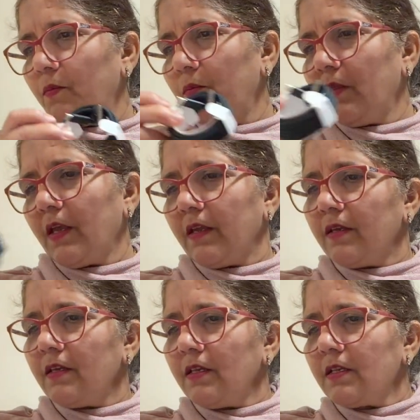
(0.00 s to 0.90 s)

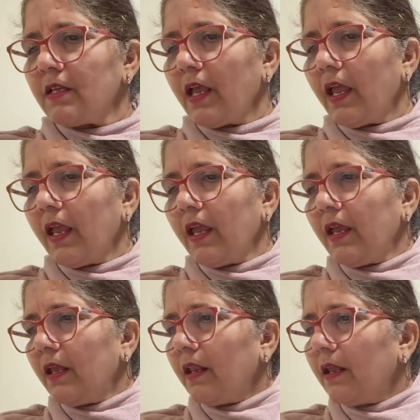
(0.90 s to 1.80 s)
Nice.
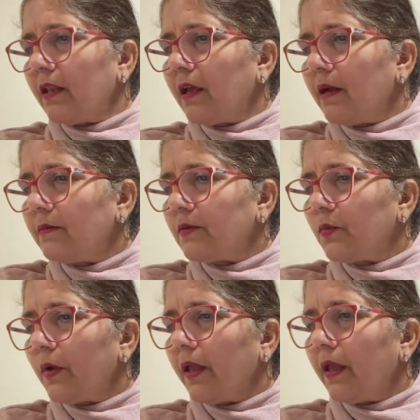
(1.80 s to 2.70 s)
And it comes
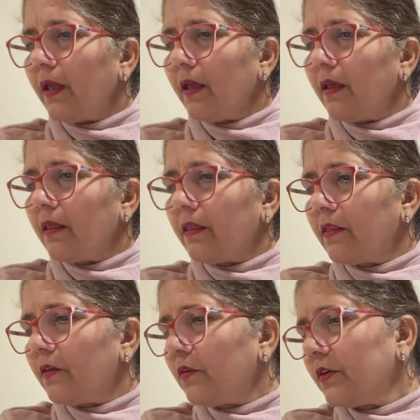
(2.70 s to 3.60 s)
with,
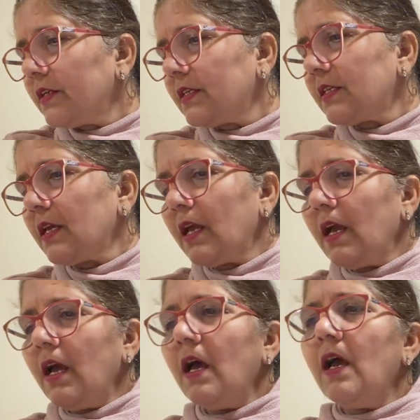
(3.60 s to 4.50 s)
there is
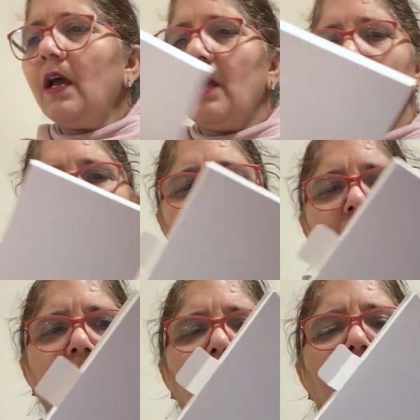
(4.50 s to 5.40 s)

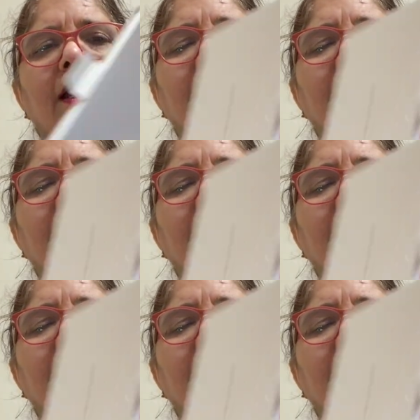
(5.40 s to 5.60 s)
I